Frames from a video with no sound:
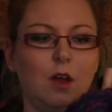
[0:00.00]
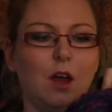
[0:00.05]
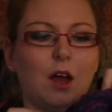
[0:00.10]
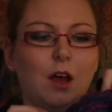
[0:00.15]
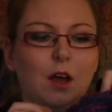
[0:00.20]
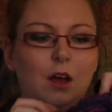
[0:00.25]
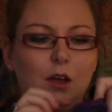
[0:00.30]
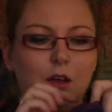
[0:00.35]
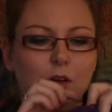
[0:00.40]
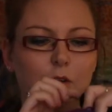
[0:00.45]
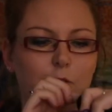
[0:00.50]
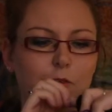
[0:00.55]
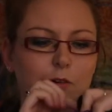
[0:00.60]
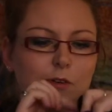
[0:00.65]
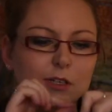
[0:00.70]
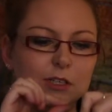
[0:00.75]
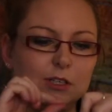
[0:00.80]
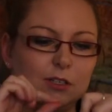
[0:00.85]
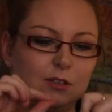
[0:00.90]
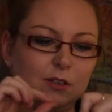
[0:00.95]
I
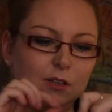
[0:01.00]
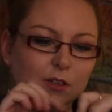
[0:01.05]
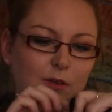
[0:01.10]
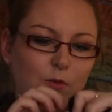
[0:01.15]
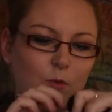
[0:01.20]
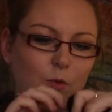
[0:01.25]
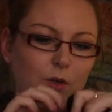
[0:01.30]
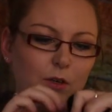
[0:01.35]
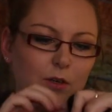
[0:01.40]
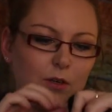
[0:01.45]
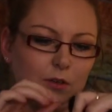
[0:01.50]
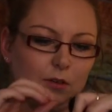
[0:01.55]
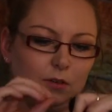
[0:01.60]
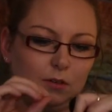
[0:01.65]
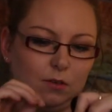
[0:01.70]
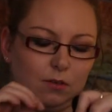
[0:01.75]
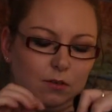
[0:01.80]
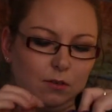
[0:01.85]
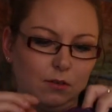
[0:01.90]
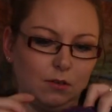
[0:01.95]
originally wanted
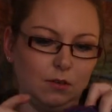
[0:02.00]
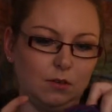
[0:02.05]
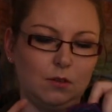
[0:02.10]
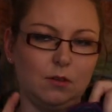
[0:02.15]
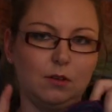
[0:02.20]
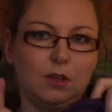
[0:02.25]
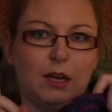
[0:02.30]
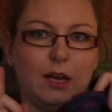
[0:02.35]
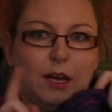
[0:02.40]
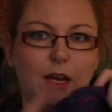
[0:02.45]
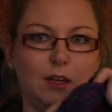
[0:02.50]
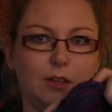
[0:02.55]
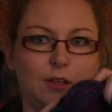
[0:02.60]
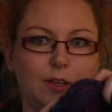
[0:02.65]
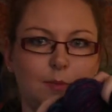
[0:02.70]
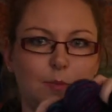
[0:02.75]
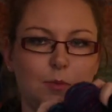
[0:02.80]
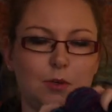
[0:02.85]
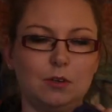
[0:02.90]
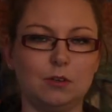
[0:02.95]
the
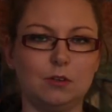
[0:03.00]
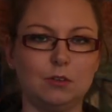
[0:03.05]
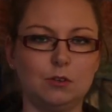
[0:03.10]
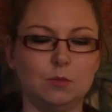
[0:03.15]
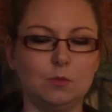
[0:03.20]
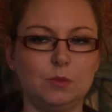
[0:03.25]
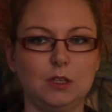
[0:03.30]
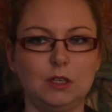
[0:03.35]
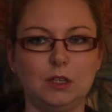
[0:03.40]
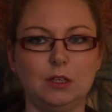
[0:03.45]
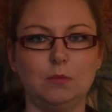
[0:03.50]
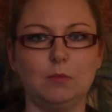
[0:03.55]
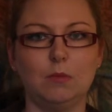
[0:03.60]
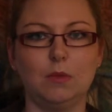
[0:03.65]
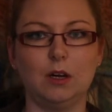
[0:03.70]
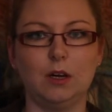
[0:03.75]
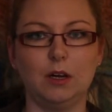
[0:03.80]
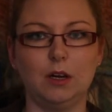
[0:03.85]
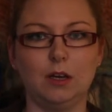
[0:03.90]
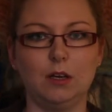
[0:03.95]
handspun to be
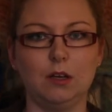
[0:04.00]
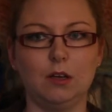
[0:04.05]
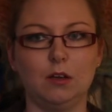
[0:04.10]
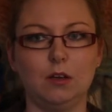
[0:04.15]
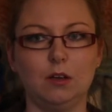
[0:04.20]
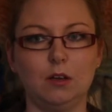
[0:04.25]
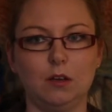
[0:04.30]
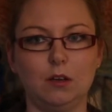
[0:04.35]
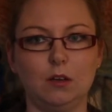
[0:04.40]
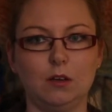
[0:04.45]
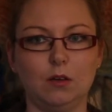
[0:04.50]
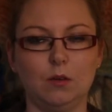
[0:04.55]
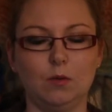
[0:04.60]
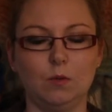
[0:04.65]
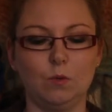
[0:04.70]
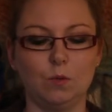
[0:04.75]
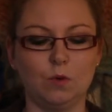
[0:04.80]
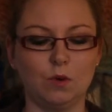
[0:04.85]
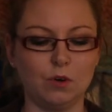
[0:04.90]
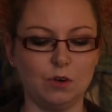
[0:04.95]
my
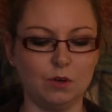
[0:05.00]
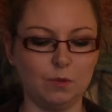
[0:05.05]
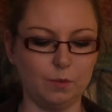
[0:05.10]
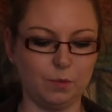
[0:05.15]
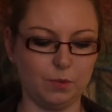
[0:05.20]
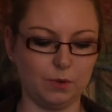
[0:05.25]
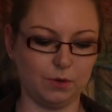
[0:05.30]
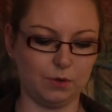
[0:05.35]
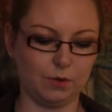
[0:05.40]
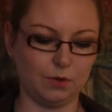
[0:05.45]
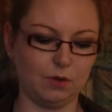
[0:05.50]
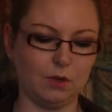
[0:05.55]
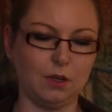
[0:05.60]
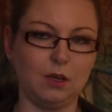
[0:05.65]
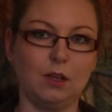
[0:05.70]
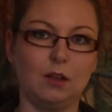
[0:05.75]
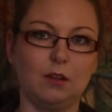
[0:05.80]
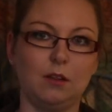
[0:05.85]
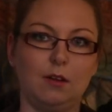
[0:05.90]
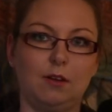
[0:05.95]
warp
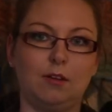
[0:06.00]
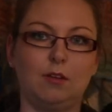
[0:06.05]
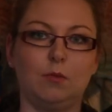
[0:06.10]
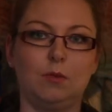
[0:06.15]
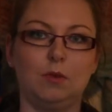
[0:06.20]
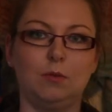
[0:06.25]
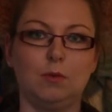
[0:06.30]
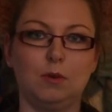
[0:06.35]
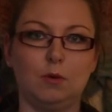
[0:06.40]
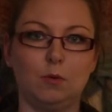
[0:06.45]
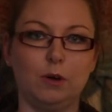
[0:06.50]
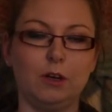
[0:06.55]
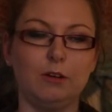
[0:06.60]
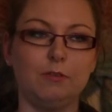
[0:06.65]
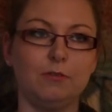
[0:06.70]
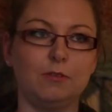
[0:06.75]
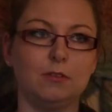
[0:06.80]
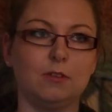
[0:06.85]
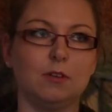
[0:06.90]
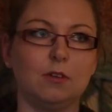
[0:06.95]
and this to be my
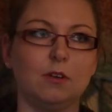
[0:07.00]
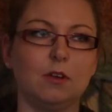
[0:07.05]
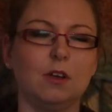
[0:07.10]
weft,